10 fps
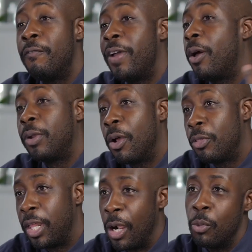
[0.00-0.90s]
found
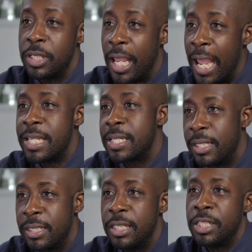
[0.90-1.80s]
out that I was
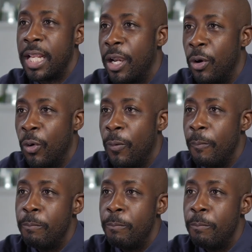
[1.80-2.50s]
asking to shadow,